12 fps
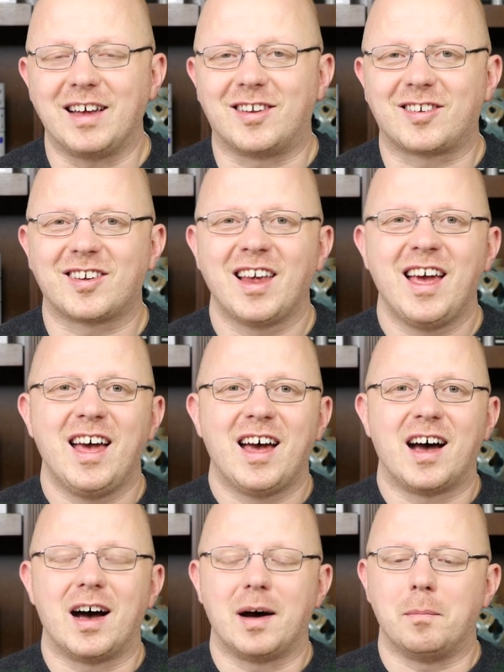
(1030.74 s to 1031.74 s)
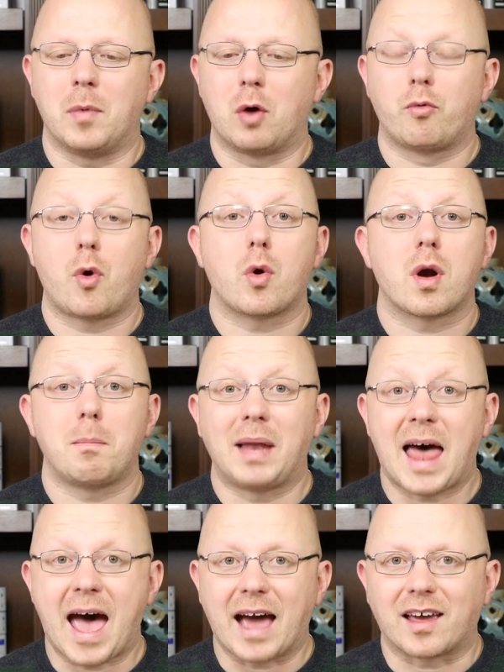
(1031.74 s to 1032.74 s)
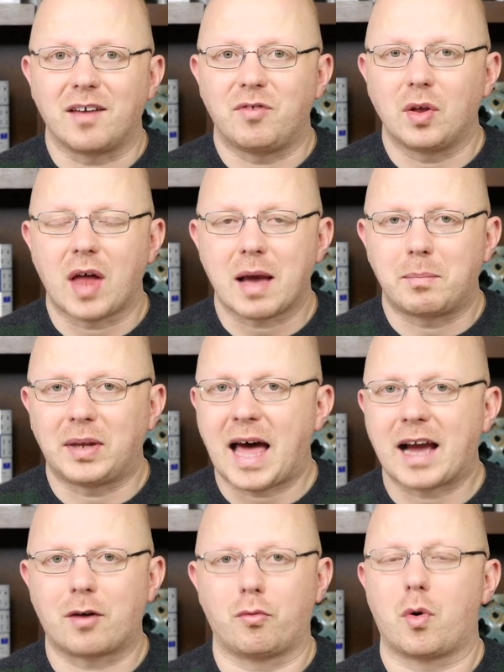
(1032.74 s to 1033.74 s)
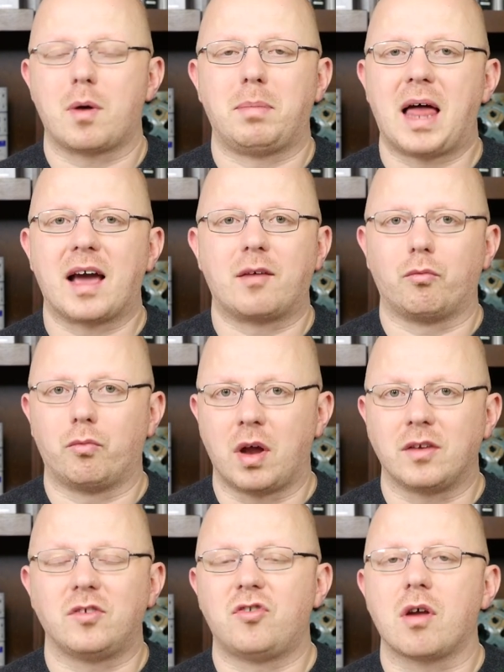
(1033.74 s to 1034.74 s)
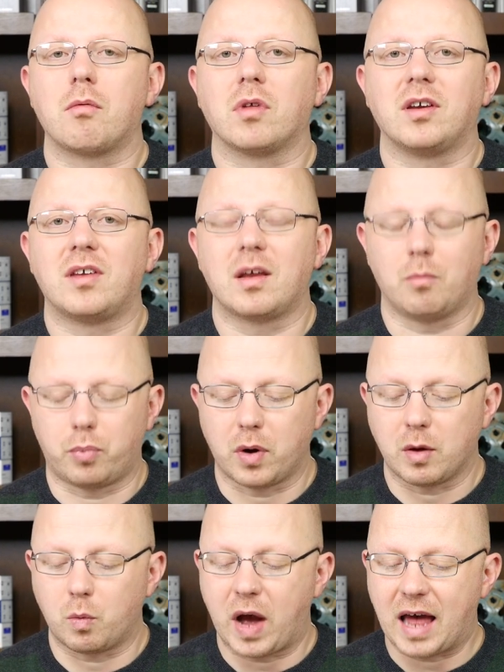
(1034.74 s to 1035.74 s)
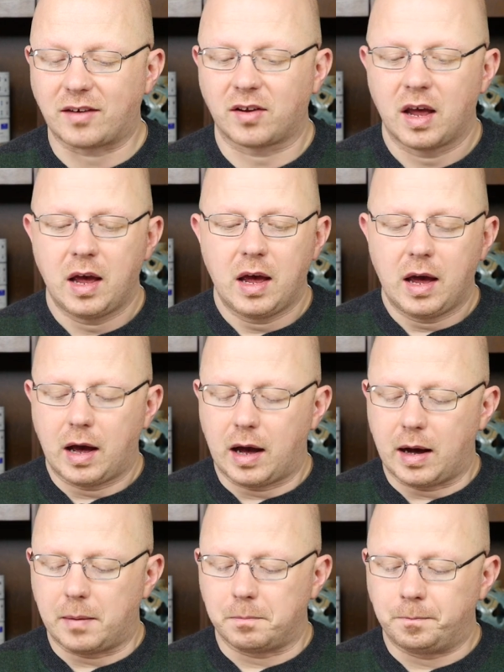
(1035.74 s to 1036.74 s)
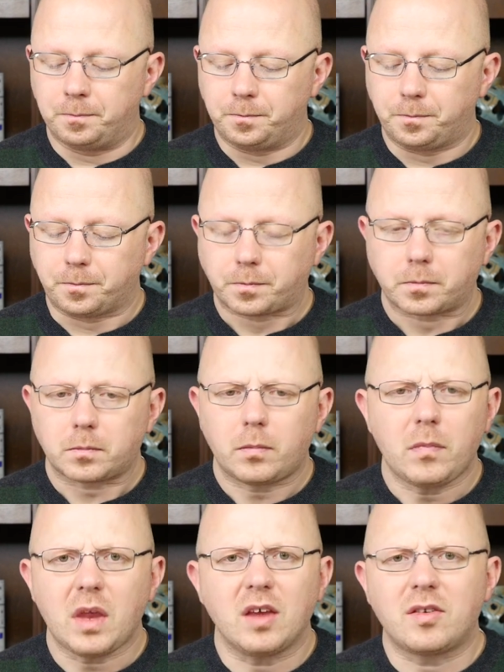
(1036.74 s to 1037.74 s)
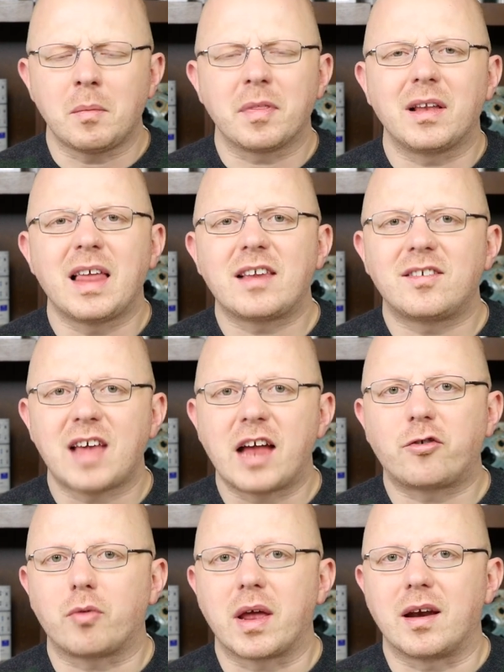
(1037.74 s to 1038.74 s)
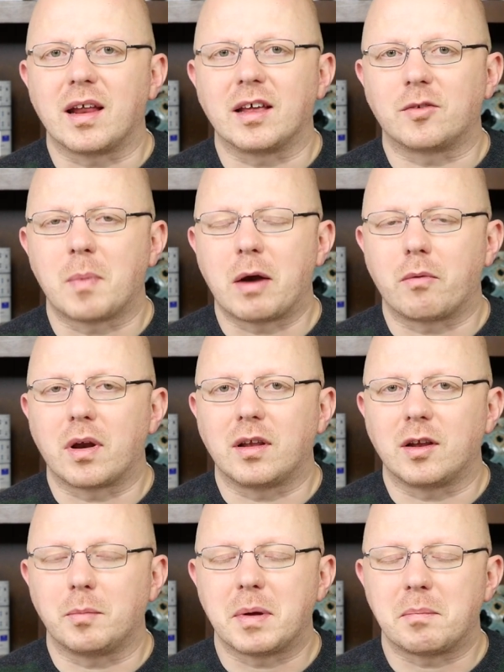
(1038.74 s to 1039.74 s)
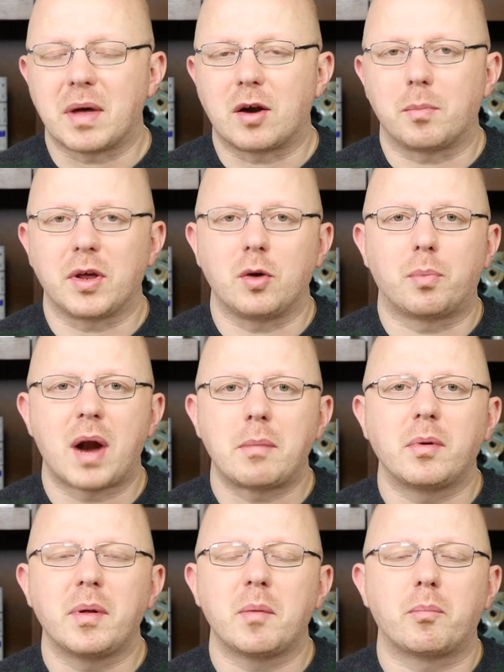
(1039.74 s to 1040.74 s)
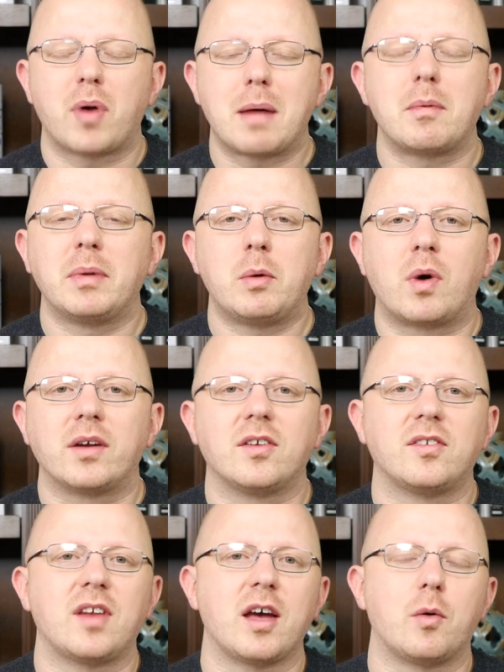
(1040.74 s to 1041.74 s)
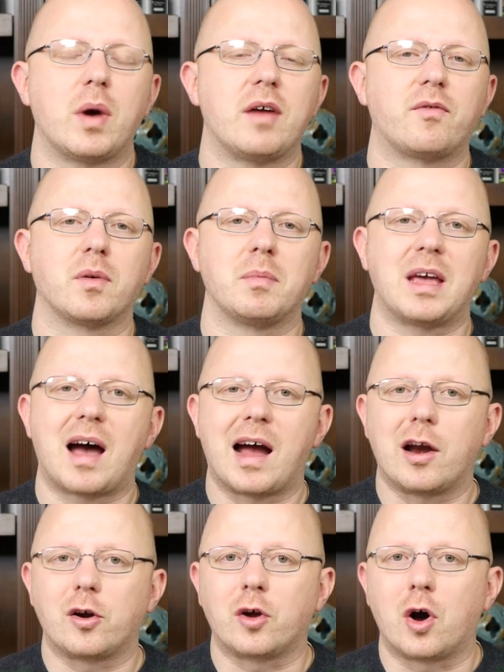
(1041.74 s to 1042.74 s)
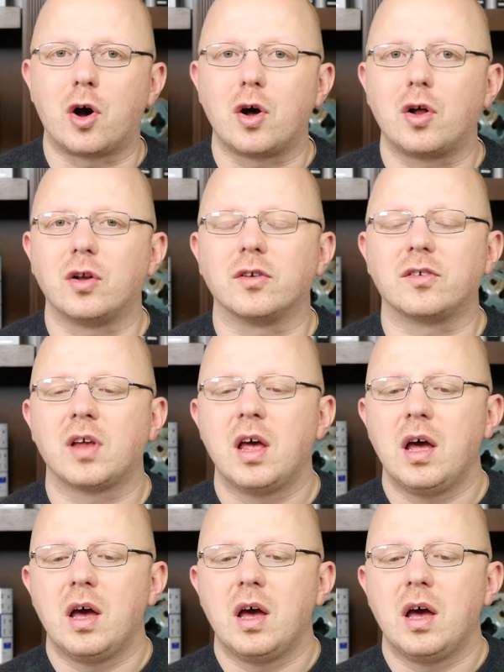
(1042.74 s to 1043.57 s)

inks, um, Aurora Black. If you like black, Aurora Black runs generally pretty wet. Um, some of the less saturated inks might run a little bit better, but you'll probably probably want to stay away from the iron galls